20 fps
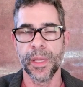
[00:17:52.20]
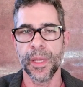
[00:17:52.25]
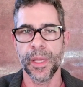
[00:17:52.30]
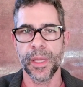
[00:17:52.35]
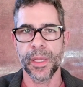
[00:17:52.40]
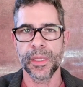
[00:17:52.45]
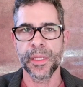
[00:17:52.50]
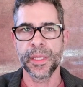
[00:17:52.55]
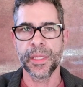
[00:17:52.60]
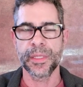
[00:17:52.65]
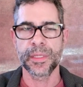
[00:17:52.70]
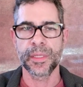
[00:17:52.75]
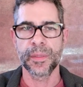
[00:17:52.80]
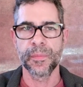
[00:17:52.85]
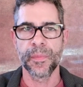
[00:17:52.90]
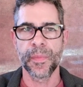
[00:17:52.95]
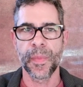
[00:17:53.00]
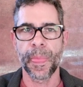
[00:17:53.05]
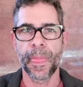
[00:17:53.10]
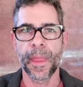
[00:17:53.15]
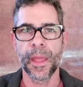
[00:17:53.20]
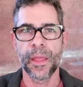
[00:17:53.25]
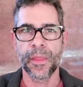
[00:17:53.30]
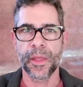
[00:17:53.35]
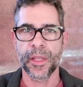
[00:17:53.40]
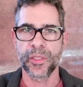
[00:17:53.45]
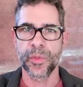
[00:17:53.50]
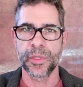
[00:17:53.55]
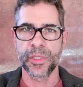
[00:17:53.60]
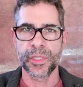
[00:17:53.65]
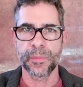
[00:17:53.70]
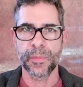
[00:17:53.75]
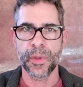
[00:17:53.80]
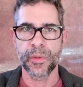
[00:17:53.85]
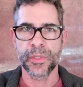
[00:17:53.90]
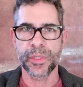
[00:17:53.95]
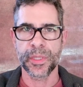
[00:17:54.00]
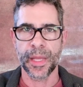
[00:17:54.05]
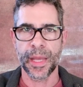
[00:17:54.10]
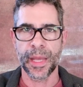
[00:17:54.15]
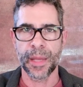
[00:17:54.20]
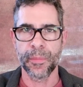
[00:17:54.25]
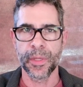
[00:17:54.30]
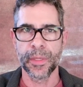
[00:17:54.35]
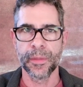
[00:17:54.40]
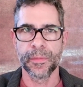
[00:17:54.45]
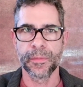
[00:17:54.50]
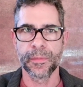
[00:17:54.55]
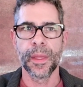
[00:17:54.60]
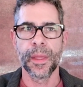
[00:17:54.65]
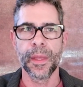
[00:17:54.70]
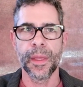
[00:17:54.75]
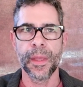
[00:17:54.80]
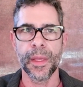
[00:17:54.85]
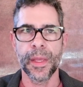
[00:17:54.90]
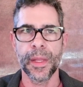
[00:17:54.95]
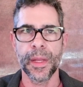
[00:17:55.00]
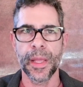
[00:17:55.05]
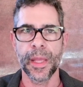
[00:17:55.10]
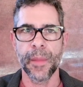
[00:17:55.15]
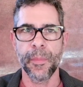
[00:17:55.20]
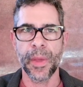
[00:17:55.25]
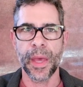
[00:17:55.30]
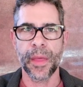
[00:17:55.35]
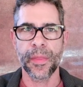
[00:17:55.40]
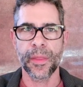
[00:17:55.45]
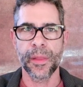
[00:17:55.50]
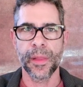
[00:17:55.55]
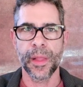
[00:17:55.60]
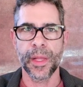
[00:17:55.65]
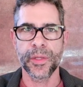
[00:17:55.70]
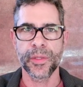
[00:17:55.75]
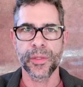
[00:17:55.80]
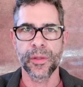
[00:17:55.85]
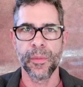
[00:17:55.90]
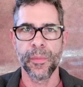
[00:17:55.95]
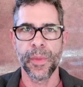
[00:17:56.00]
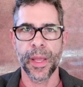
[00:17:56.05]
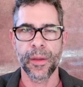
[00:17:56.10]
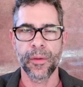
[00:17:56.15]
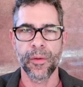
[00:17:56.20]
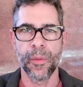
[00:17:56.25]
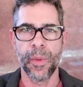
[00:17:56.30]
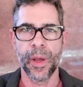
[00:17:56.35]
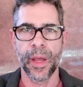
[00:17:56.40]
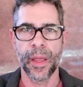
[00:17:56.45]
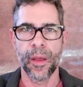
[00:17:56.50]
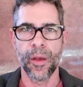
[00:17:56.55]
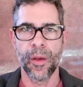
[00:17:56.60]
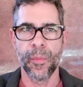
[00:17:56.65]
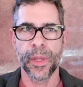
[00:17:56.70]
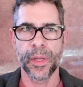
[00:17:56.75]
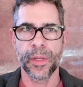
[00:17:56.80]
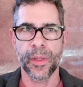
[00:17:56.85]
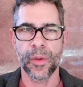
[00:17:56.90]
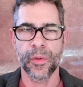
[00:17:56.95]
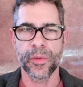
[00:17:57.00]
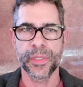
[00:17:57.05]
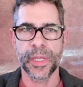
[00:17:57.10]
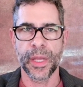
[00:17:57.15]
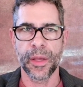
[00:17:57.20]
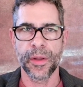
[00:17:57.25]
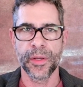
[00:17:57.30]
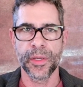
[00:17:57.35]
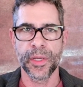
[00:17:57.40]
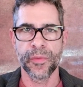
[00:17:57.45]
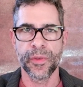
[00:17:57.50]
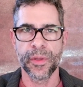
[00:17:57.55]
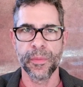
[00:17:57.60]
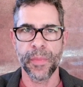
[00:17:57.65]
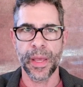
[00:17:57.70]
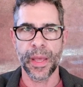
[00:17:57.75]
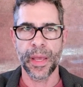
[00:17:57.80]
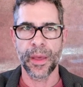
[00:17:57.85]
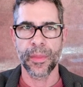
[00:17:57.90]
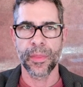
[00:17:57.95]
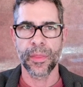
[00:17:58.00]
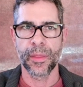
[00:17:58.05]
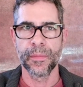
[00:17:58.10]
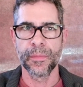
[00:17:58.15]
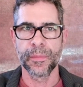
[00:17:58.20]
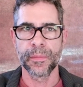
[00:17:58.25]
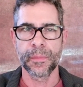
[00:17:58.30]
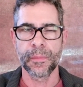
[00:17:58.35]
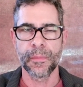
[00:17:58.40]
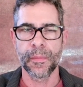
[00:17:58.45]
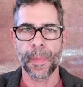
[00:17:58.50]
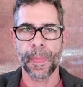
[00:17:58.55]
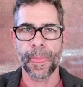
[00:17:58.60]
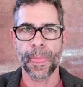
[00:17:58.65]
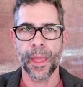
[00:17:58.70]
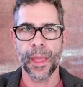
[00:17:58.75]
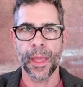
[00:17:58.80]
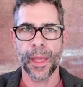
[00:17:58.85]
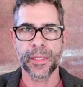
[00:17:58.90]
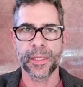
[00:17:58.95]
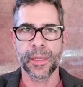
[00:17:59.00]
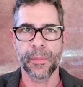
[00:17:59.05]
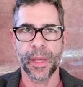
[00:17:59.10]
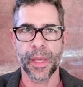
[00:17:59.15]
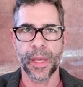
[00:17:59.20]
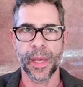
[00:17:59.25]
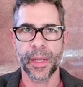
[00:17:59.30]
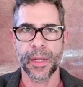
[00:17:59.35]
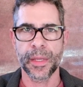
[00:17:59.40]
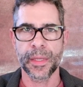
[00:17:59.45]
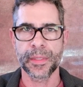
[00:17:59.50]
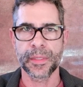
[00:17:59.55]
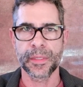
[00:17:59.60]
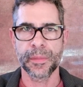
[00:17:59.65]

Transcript: At least, that's what's supposed to happen. In a pathological microbiome, it goes down a different path. Antibiotics,